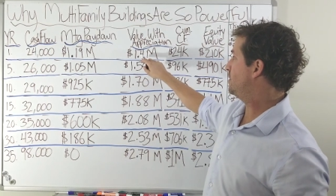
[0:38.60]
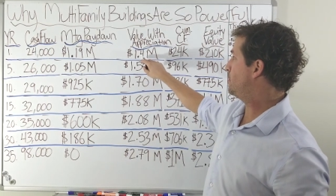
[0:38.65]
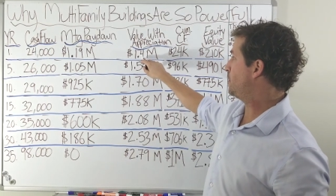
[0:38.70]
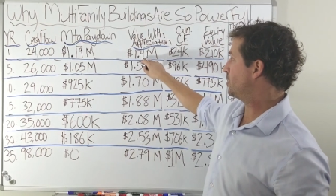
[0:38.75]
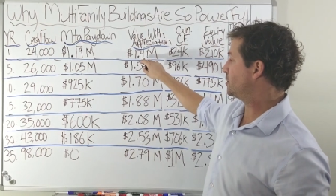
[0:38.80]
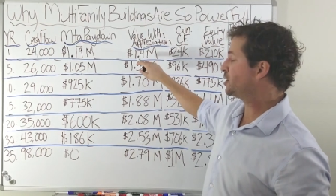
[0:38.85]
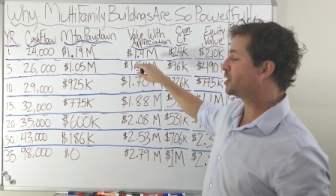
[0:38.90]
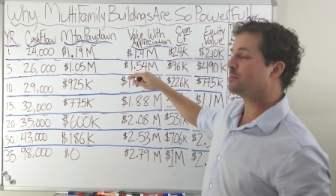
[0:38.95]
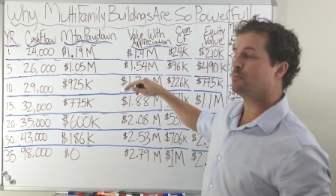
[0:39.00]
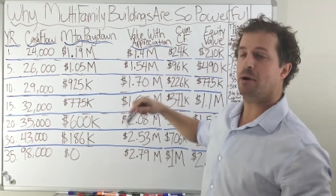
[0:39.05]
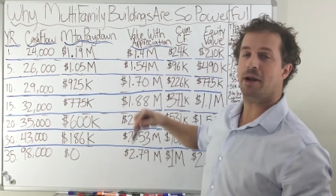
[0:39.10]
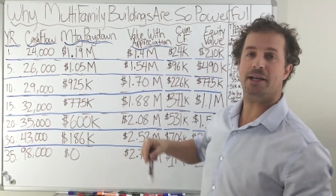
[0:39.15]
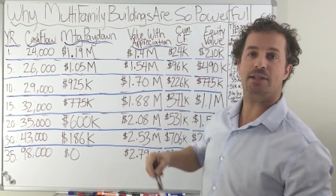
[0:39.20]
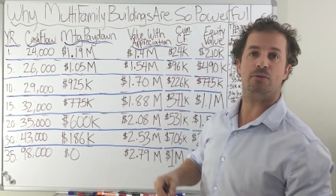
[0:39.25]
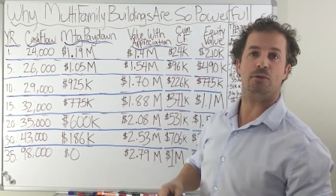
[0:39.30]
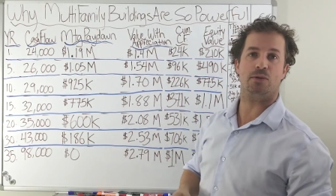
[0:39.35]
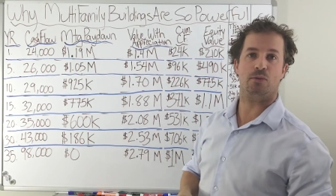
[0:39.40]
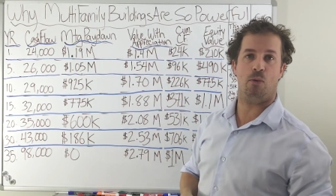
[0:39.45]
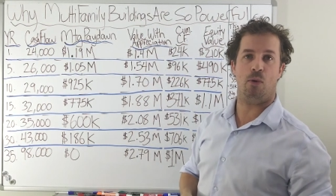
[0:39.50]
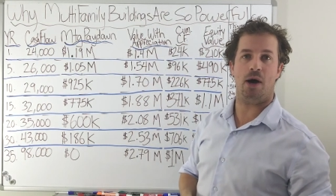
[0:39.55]
purchase price
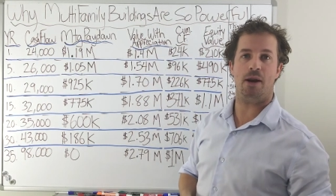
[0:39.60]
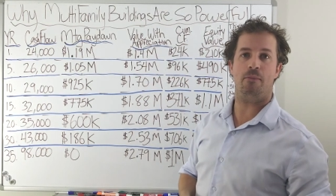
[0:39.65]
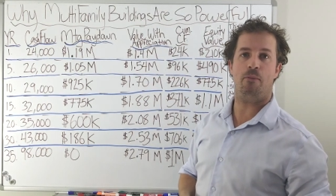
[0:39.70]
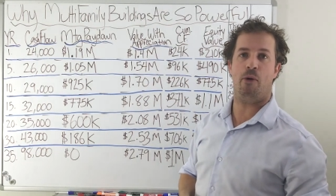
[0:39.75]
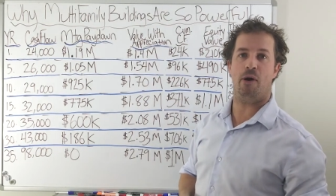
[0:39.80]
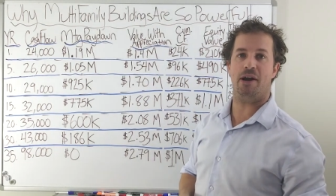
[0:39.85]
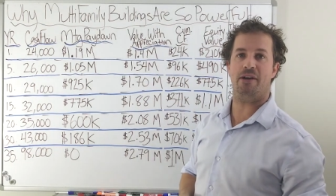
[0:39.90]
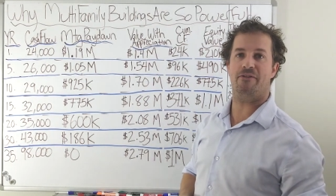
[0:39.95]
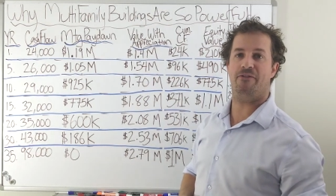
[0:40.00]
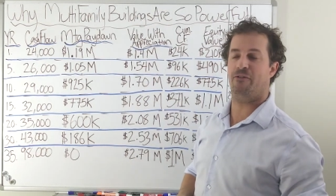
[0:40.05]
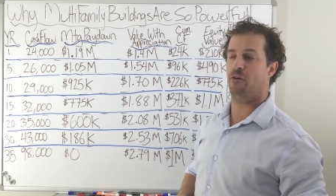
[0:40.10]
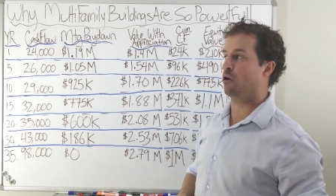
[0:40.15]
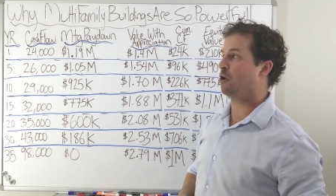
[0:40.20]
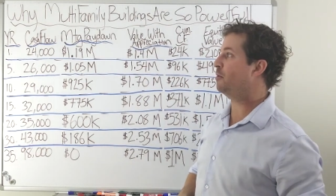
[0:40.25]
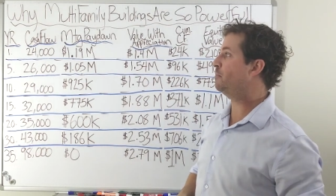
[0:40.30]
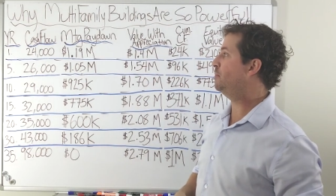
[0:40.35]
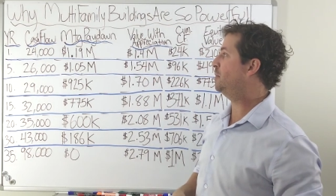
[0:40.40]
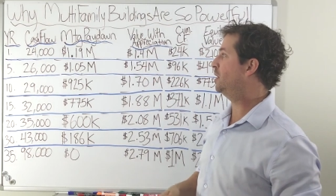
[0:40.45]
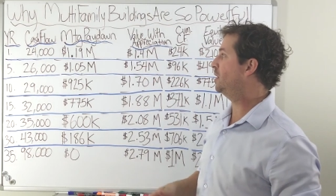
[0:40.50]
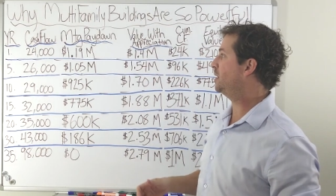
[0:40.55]
was
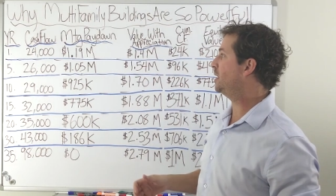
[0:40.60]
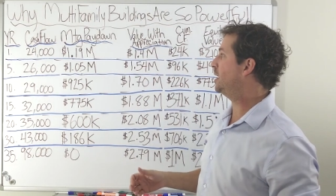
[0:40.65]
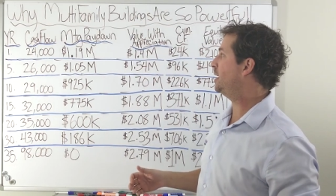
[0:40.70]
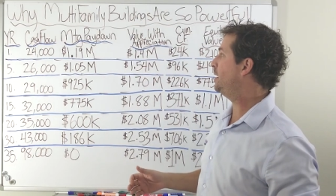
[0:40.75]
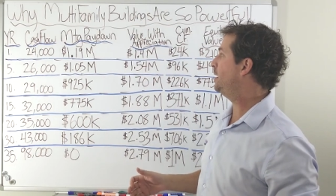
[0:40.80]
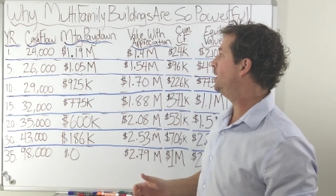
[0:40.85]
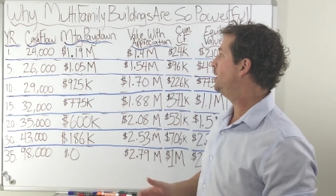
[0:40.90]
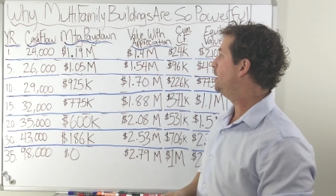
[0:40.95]
1.4 million,